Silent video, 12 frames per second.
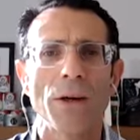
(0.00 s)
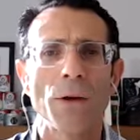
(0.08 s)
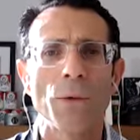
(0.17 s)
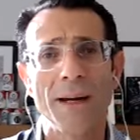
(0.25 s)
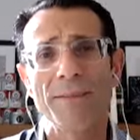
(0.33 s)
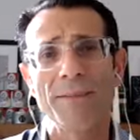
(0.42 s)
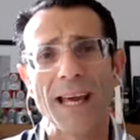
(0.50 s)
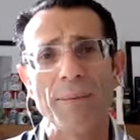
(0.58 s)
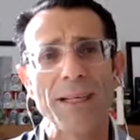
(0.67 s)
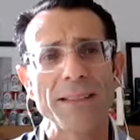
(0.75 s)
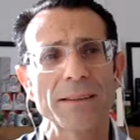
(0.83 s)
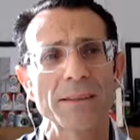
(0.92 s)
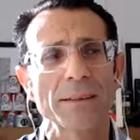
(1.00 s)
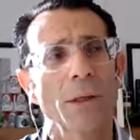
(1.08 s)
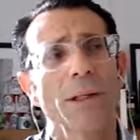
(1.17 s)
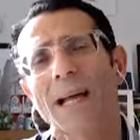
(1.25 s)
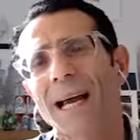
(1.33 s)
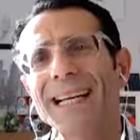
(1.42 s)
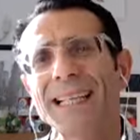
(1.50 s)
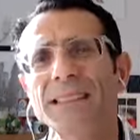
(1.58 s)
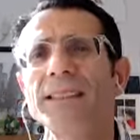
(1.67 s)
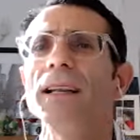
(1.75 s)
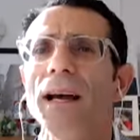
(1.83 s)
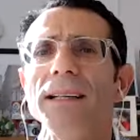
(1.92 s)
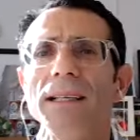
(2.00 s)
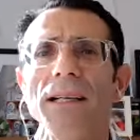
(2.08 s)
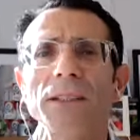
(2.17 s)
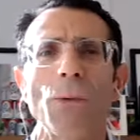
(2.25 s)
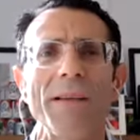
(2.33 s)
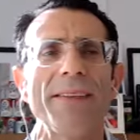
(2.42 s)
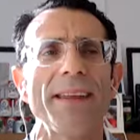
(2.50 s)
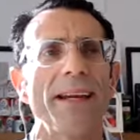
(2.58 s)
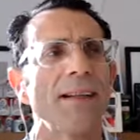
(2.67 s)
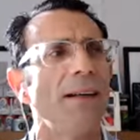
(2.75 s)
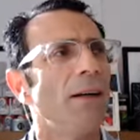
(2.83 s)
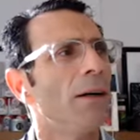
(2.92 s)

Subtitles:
One of them is, well, I guess it's one thing.